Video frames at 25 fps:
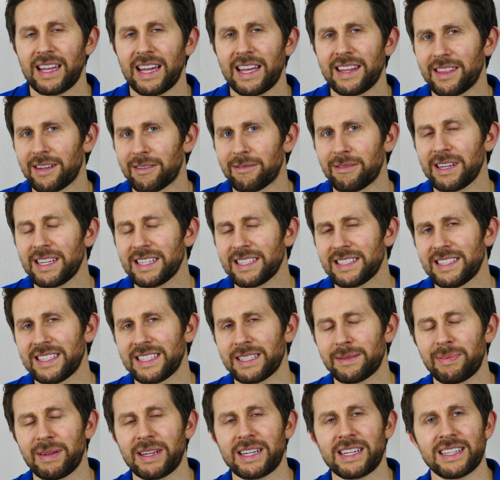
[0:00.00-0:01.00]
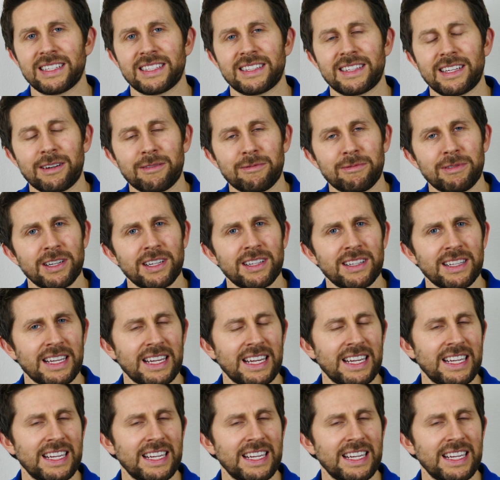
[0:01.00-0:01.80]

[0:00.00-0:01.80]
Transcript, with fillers: and the reason is because they're really